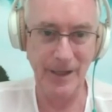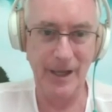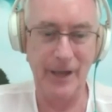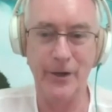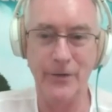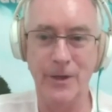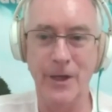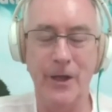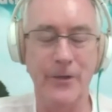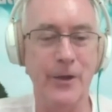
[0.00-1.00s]
And
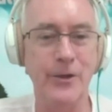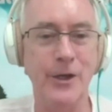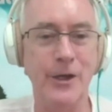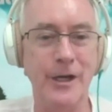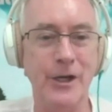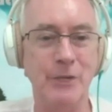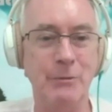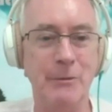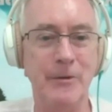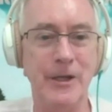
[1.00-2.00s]
I think you can actually
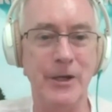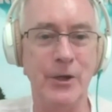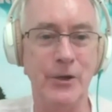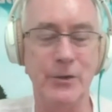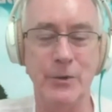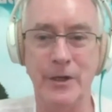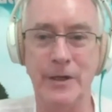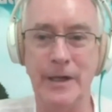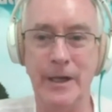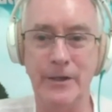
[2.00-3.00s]
probably get an Austrian
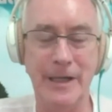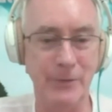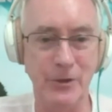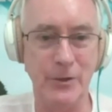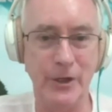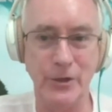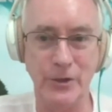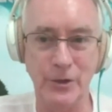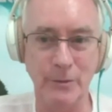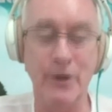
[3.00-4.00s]

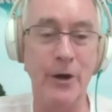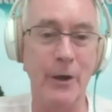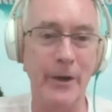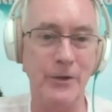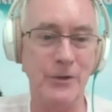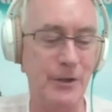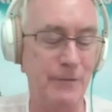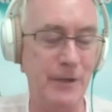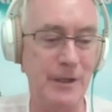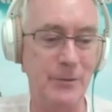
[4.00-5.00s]
demonstration tomorrow outside the
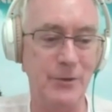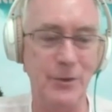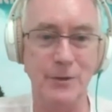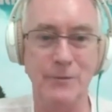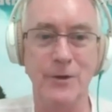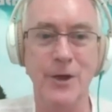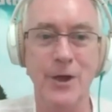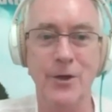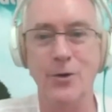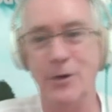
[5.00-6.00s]
Federal Reserve
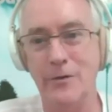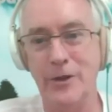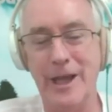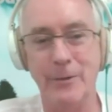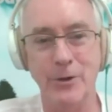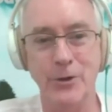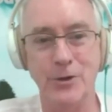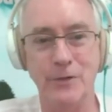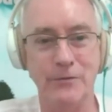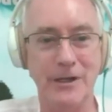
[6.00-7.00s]
calling for the
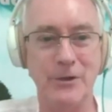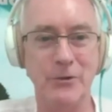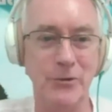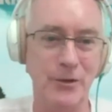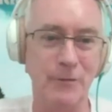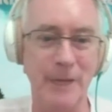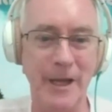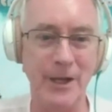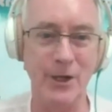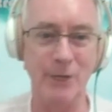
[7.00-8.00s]
abolition of fractional reserve
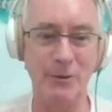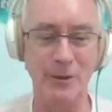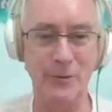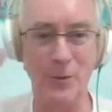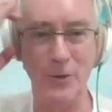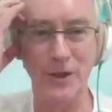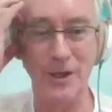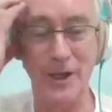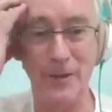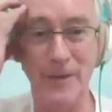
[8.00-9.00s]
banking in the middle of all the
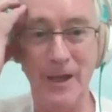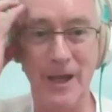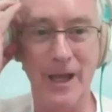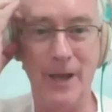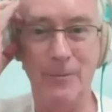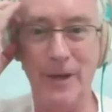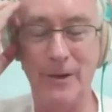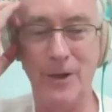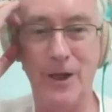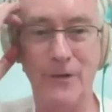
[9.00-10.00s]
Black
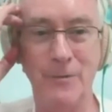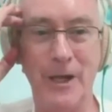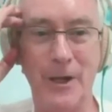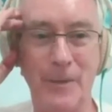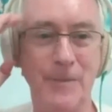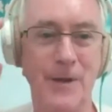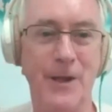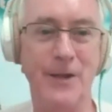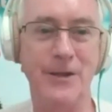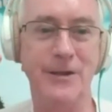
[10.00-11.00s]
Lives Matter
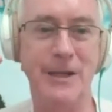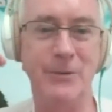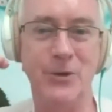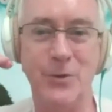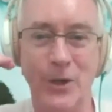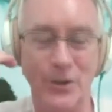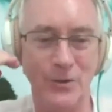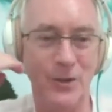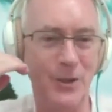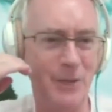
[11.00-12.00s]
demonstrations.
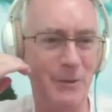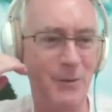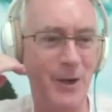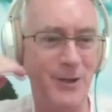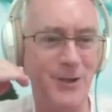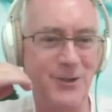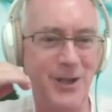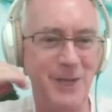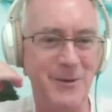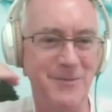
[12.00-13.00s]
Do you think I'd be right there,
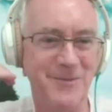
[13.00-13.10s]
Simon?